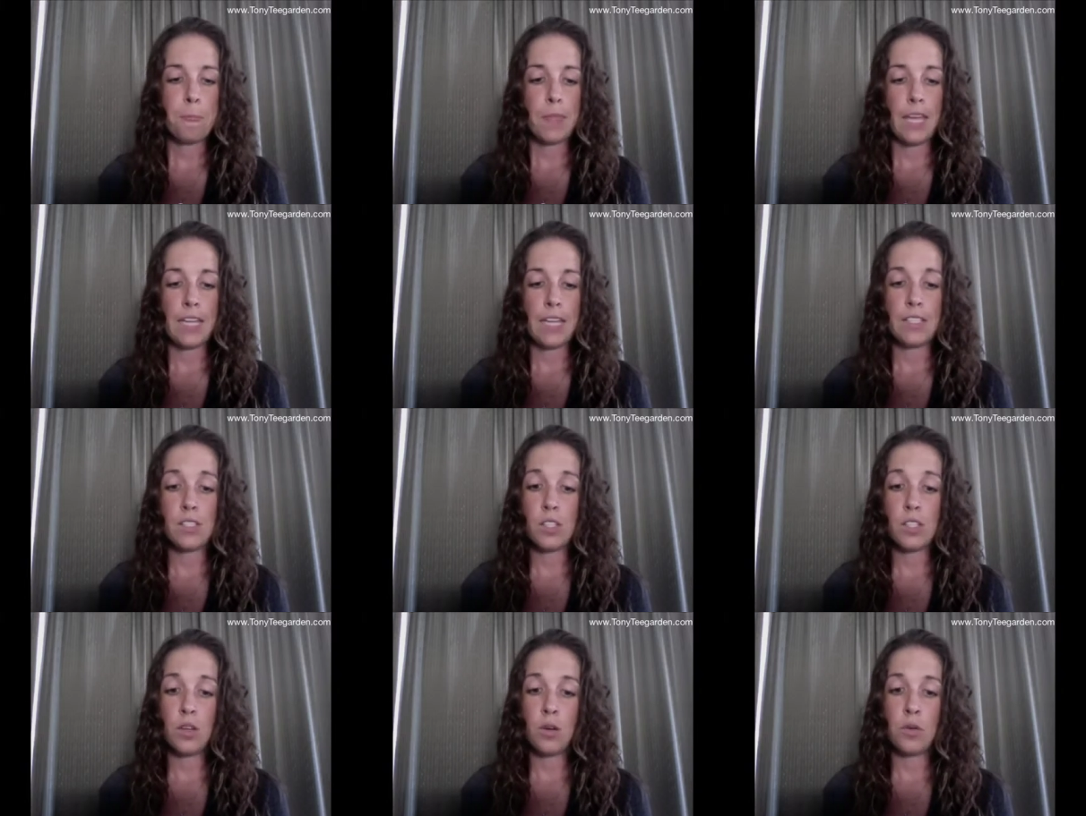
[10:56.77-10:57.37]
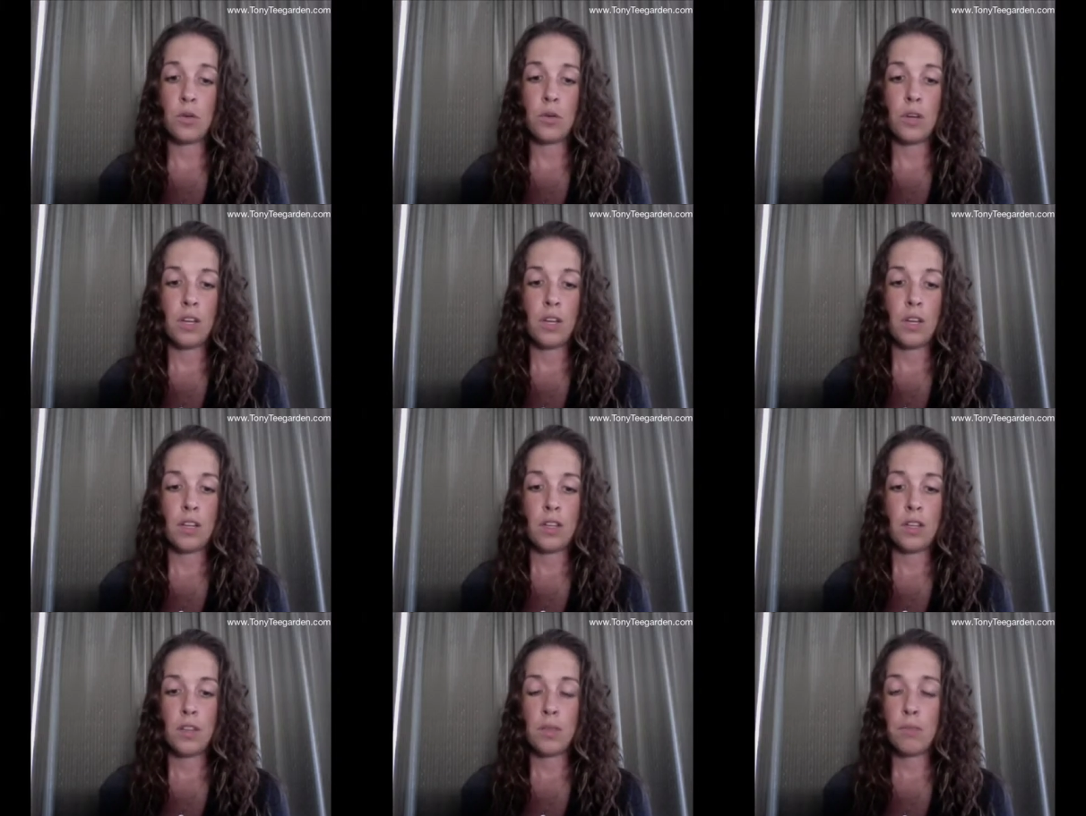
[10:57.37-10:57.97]
And so
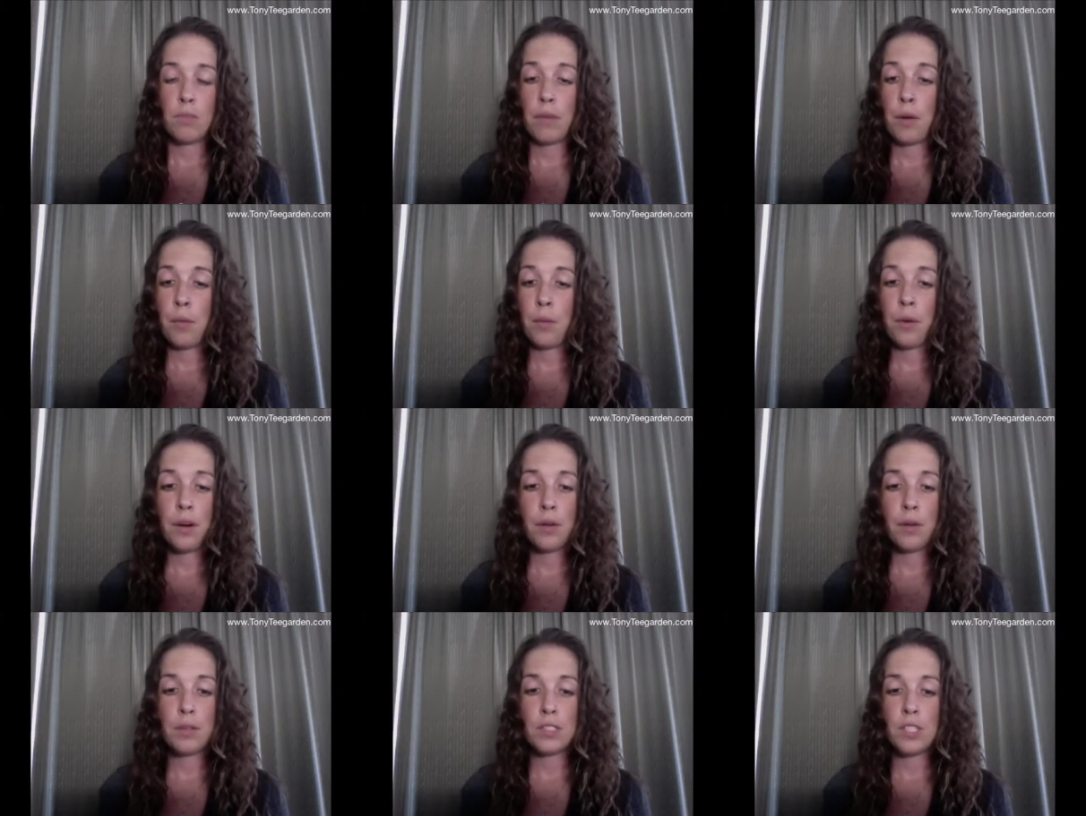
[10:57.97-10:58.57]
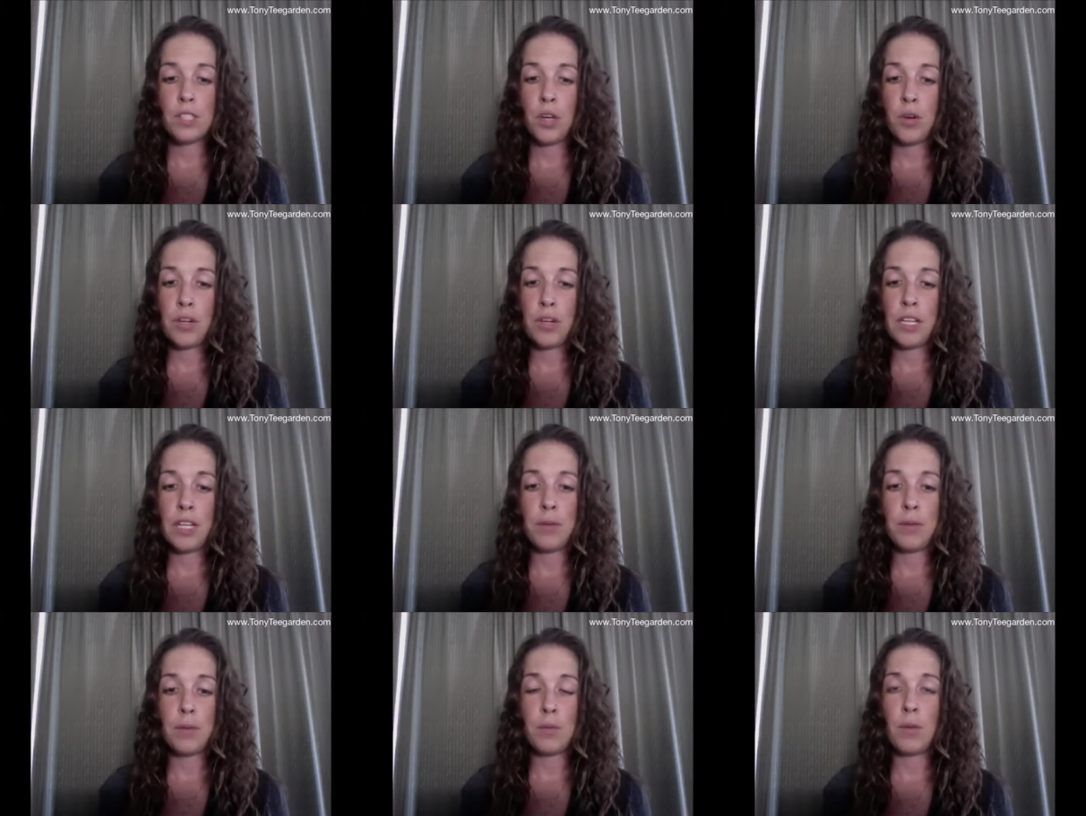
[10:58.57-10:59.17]
my work with
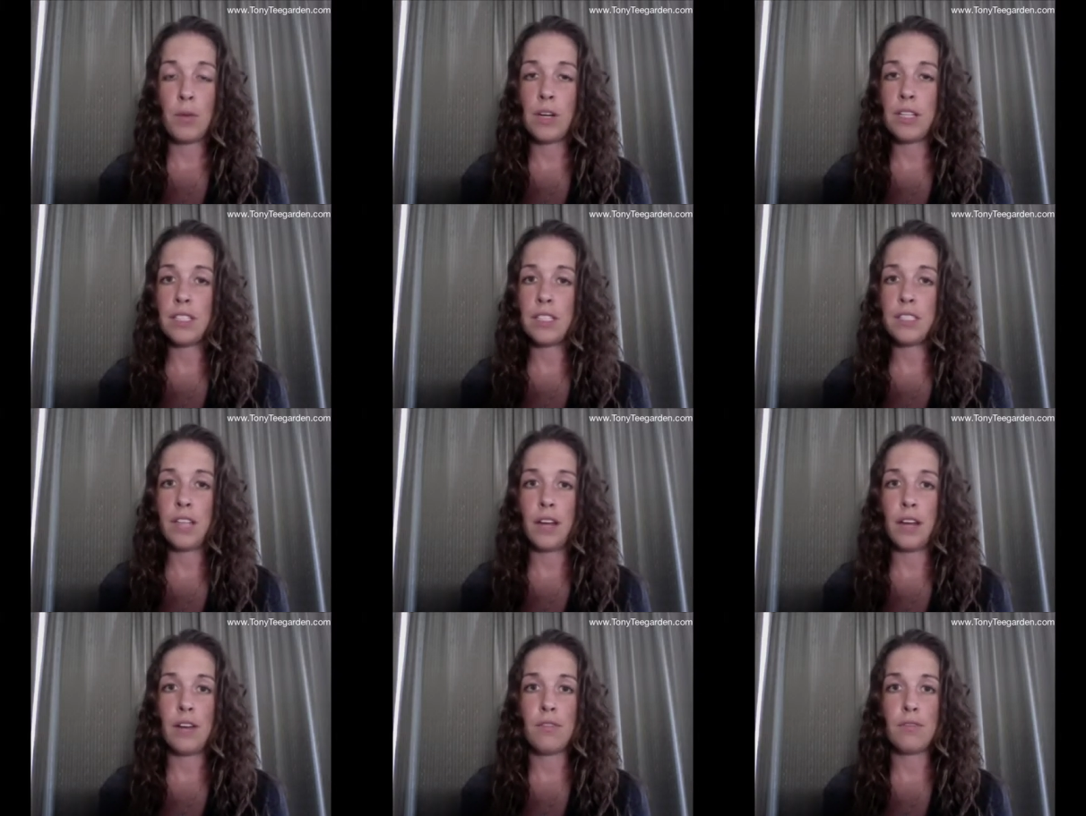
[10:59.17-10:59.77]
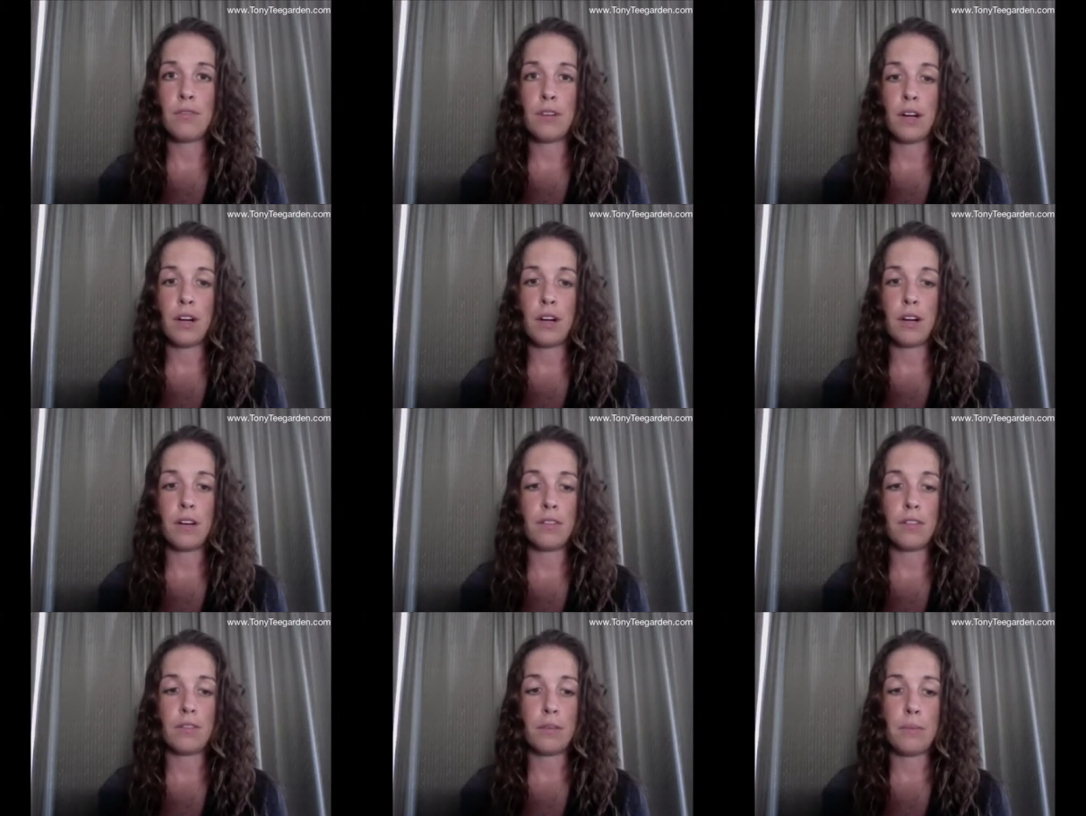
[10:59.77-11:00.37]
Tony, I mean, what it's done
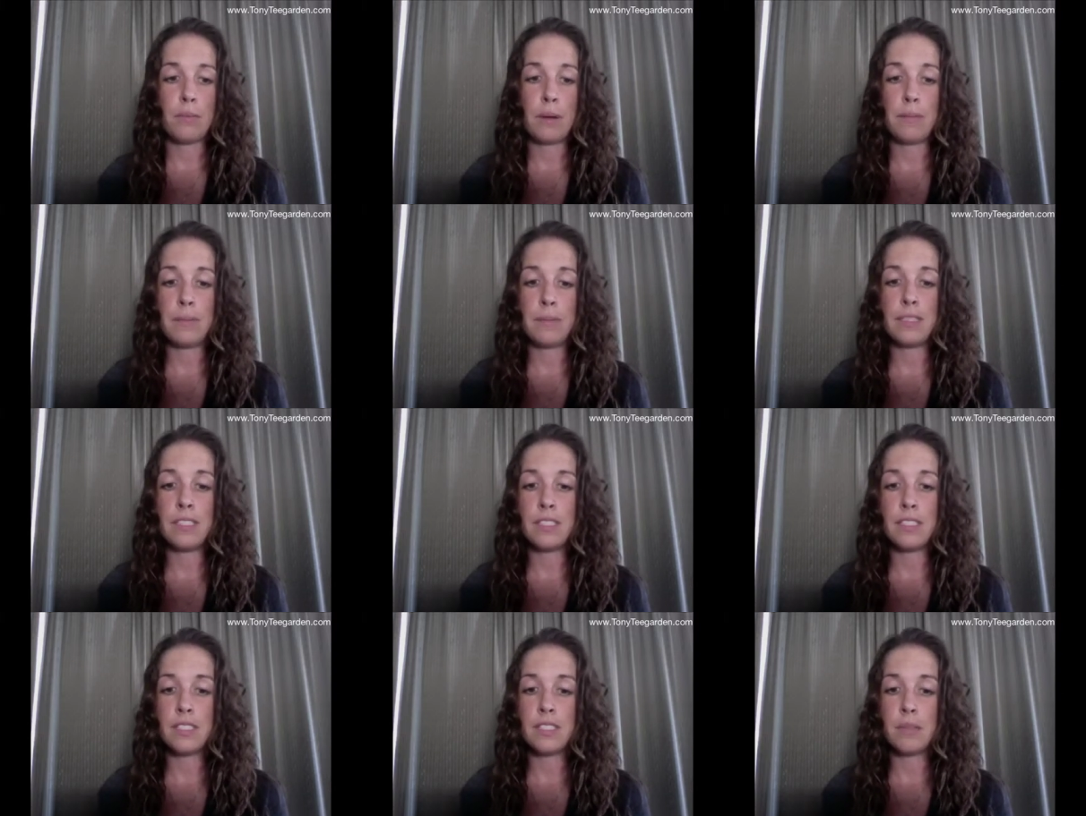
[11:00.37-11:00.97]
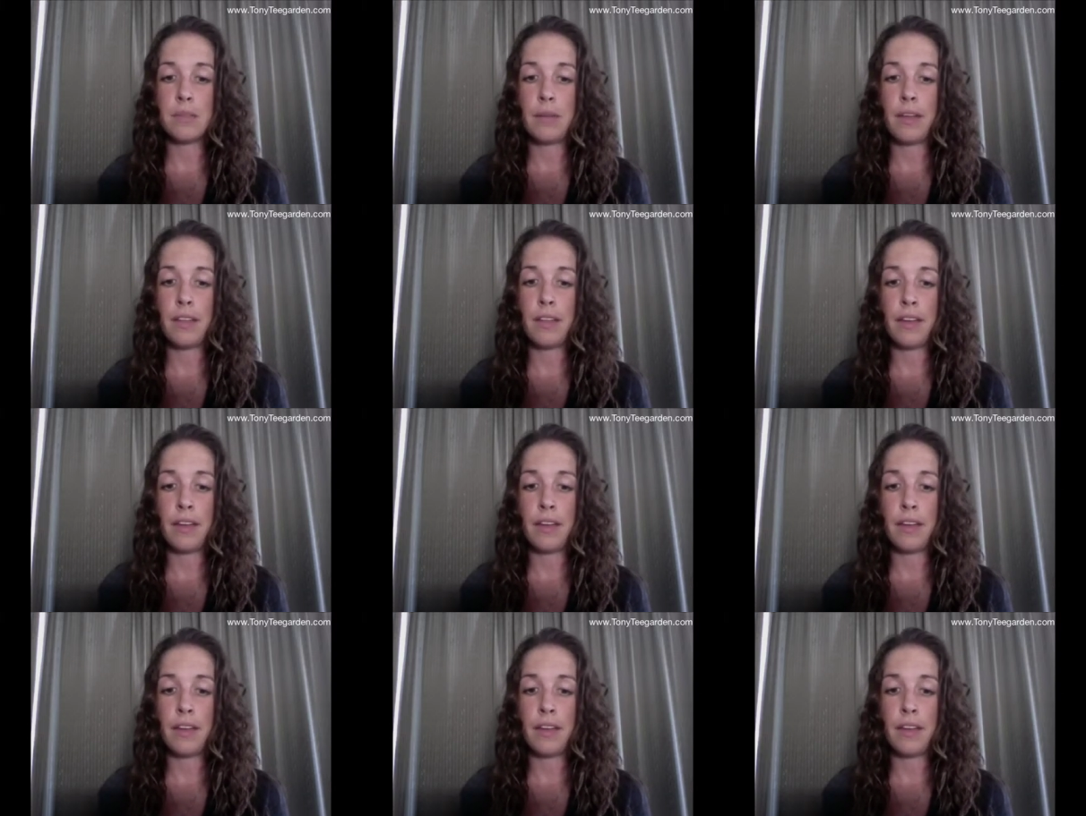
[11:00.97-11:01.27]
for my business and my